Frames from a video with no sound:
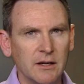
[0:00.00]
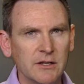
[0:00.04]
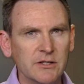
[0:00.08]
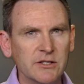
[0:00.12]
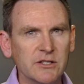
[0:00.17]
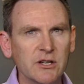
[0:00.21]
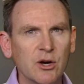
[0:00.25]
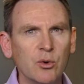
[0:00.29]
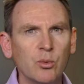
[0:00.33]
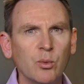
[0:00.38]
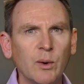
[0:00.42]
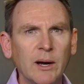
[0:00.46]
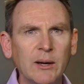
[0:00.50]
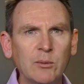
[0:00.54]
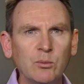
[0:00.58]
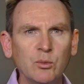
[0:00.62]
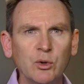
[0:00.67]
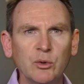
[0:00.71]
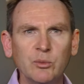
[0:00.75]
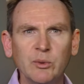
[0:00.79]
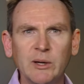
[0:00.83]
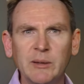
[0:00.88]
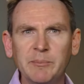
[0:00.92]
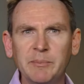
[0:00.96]
So when
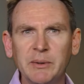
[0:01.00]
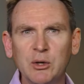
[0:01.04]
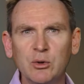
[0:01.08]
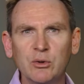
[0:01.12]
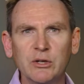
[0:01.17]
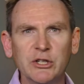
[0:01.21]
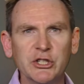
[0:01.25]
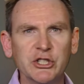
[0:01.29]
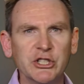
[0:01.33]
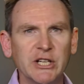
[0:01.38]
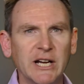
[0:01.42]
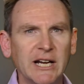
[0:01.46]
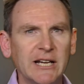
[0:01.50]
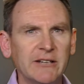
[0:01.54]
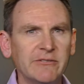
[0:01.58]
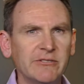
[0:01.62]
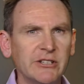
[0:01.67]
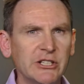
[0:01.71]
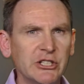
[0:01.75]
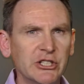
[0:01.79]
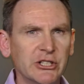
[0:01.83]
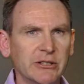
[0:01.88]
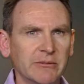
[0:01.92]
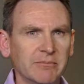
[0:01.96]
would we build a shared
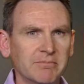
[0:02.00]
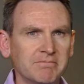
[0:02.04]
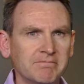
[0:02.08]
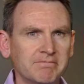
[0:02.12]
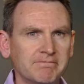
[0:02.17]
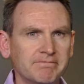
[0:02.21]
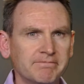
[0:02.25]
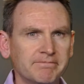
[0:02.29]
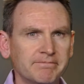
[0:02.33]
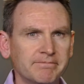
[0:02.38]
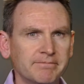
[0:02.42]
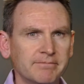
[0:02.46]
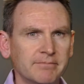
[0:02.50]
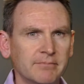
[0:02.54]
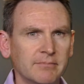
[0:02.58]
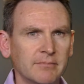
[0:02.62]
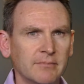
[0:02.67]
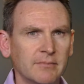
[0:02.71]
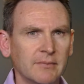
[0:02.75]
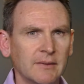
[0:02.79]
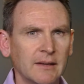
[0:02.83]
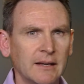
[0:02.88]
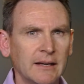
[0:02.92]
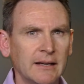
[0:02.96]
vision?
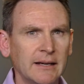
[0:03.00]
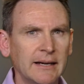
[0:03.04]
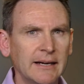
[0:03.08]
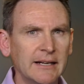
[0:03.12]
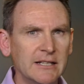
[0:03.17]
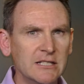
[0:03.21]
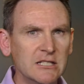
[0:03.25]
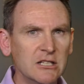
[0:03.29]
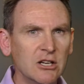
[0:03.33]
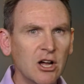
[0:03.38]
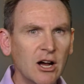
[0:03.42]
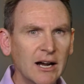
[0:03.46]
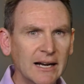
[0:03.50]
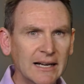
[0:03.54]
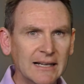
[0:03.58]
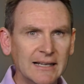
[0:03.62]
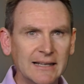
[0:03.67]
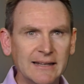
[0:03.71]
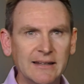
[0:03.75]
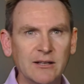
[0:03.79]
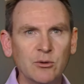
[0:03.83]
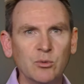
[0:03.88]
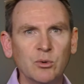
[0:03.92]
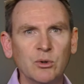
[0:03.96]
It is likely
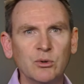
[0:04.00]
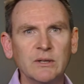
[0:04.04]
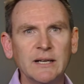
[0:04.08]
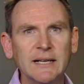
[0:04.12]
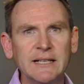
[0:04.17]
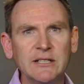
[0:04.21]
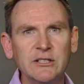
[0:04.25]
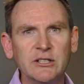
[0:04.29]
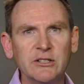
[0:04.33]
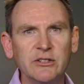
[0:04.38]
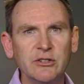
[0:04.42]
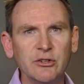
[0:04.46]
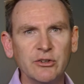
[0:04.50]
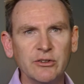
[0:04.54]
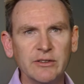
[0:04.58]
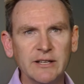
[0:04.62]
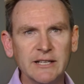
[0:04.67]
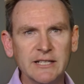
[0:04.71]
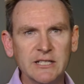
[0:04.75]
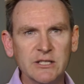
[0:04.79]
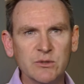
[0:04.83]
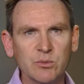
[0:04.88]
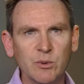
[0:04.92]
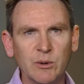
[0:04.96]
that we'll need to do
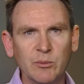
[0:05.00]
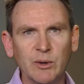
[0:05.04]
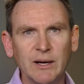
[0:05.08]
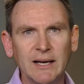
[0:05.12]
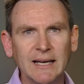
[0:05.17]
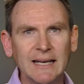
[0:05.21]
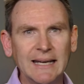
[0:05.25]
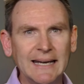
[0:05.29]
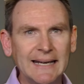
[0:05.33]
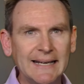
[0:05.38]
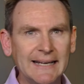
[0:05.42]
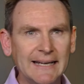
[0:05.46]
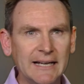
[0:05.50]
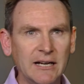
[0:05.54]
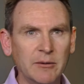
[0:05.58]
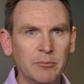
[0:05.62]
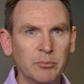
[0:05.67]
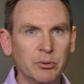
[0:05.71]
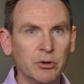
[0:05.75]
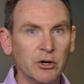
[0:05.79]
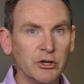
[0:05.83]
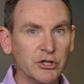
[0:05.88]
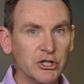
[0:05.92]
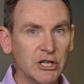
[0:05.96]
this when we are leading a
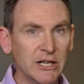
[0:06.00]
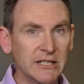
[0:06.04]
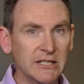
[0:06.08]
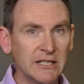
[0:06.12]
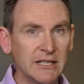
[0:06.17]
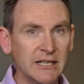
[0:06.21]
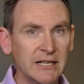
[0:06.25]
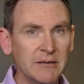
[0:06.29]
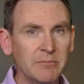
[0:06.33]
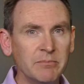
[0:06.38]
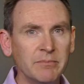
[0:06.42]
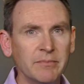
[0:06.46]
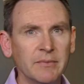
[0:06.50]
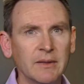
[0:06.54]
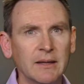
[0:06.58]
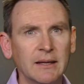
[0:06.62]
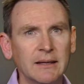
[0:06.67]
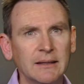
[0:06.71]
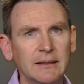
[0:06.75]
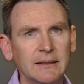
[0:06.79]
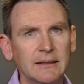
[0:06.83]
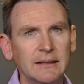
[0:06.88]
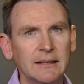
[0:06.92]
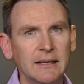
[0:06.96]
project team,
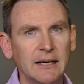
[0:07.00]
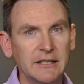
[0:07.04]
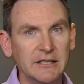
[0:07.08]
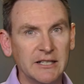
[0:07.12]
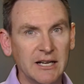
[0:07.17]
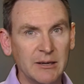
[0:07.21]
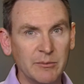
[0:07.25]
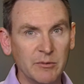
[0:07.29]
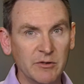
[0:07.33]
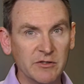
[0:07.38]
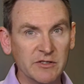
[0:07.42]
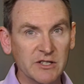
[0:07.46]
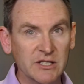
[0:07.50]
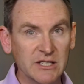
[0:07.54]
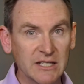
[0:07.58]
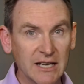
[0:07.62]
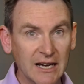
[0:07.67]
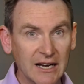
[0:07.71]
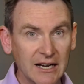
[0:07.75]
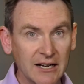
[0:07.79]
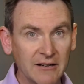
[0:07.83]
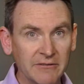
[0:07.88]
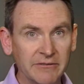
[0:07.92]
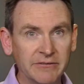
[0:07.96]
a team of
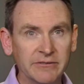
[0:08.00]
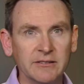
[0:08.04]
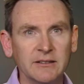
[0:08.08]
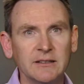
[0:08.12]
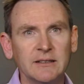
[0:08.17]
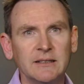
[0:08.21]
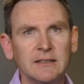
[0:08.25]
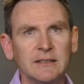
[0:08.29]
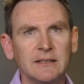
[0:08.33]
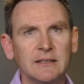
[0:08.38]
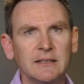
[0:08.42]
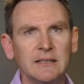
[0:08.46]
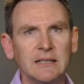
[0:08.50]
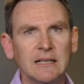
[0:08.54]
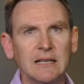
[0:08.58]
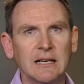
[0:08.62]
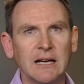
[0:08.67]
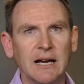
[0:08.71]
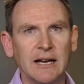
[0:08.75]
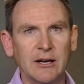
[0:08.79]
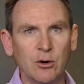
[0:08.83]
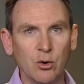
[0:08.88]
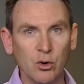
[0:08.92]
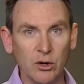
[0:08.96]
staff,
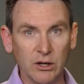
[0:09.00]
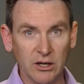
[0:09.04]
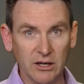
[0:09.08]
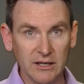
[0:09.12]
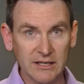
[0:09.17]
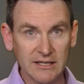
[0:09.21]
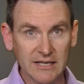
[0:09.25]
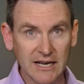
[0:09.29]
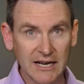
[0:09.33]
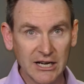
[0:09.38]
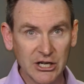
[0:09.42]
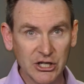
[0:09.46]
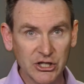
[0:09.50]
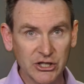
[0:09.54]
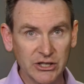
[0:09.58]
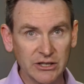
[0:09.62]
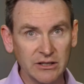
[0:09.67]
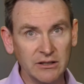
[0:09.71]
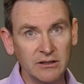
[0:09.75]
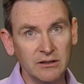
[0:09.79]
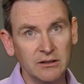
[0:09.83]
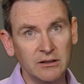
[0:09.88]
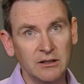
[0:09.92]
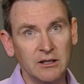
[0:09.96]
an
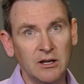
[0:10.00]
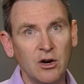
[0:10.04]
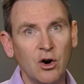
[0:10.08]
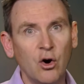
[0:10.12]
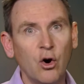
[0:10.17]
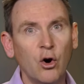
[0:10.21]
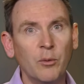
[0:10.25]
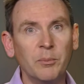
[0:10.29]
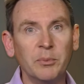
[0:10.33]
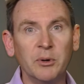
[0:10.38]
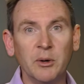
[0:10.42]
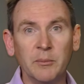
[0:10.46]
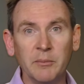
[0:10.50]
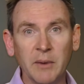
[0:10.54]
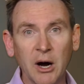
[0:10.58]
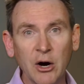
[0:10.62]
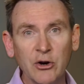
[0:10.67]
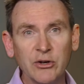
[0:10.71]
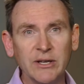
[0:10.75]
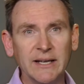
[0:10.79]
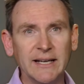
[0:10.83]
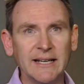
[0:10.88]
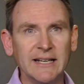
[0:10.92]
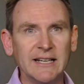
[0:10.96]
organisation, or
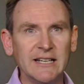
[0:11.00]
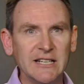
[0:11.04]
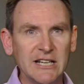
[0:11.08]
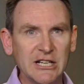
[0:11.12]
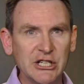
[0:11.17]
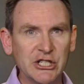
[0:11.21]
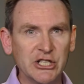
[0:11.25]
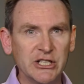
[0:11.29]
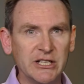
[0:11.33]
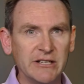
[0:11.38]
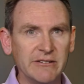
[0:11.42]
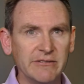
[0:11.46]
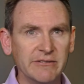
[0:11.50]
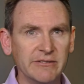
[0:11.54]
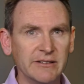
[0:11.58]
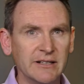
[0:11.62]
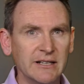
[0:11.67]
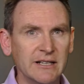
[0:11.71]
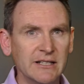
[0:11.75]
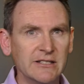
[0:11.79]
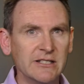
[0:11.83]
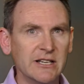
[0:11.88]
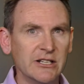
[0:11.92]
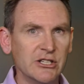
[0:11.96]
promoting an initiative
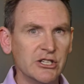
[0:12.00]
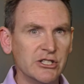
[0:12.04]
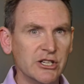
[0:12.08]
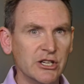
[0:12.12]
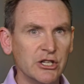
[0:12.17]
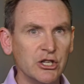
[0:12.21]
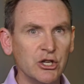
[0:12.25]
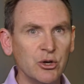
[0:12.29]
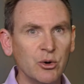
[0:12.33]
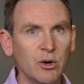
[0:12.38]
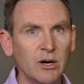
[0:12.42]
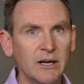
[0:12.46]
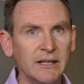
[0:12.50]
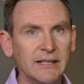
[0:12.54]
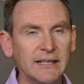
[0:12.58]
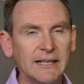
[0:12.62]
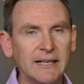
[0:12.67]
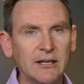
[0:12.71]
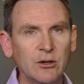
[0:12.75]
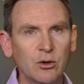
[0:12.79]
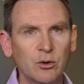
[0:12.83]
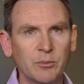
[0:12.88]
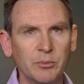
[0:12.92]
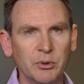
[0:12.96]
such as a new
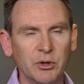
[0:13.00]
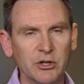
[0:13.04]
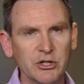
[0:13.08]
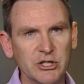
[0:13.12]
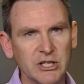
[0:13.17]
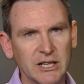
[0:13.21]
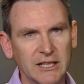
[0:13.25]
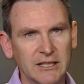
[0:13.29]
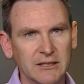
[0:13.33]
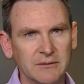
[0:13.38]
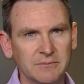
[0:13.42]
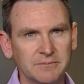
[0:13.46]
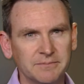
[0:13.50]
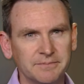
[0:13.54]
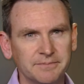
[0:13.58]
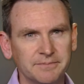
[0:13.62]
idea or project.